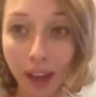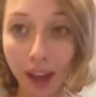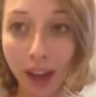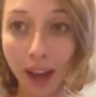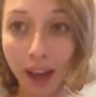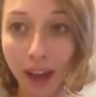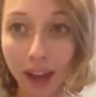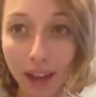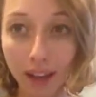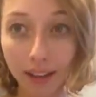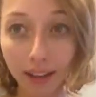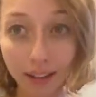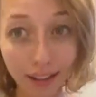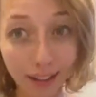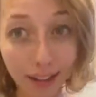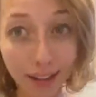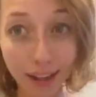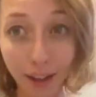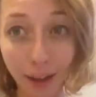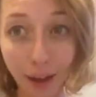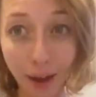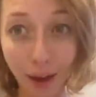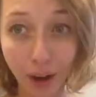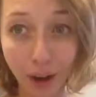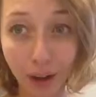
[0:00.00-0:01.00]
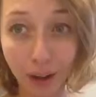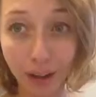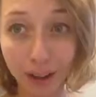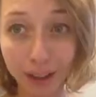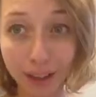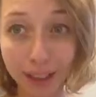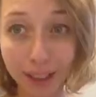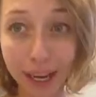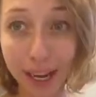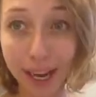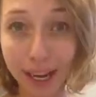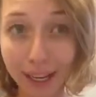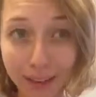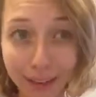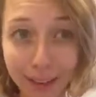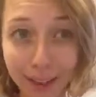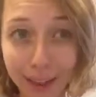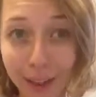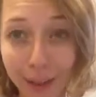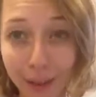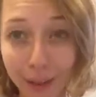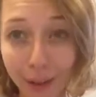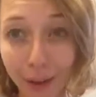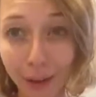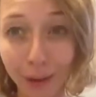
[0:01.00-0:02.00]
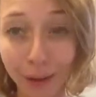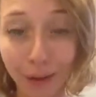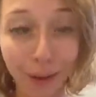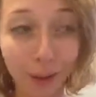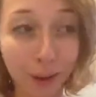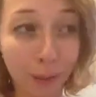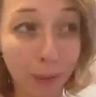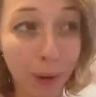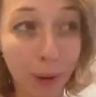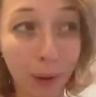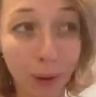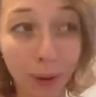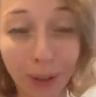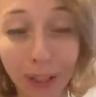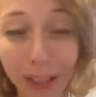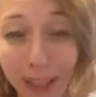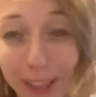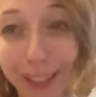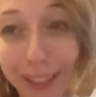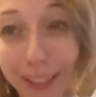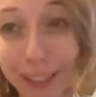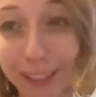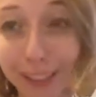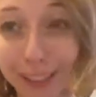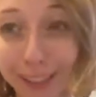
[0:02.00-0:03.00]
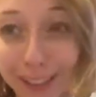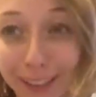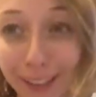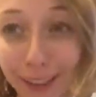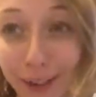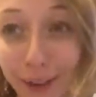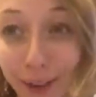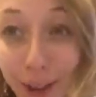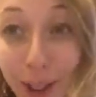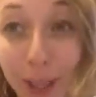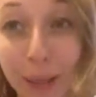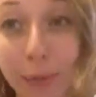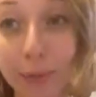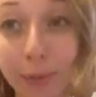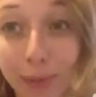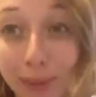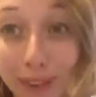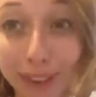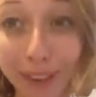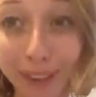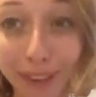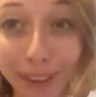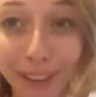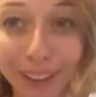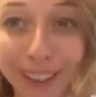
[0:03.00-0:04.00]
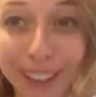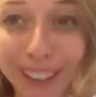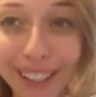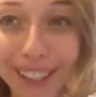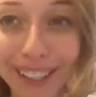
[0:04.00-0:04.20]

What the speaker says: And then I call it a day, and then I go to Chipotle and eat a giant burrito.